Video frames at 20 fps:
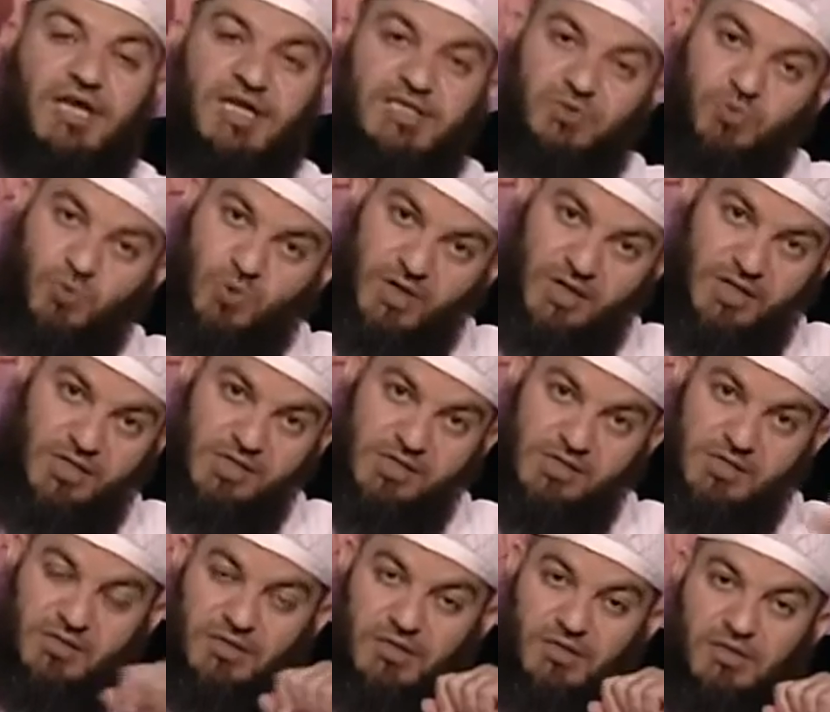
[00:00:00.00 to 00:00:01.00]
And that's
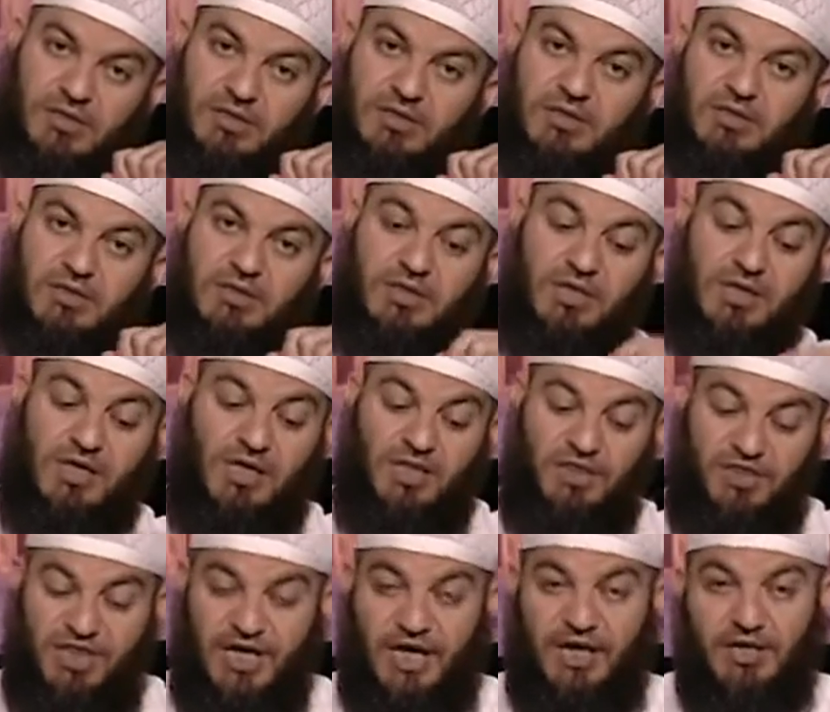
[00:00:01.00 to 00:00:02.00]
why
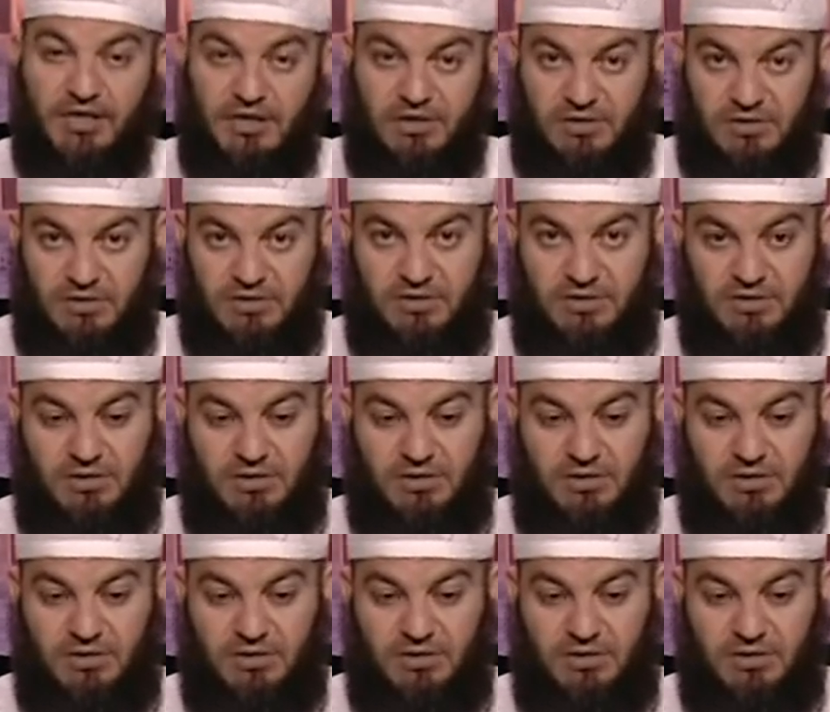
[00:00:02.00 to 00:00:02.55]
the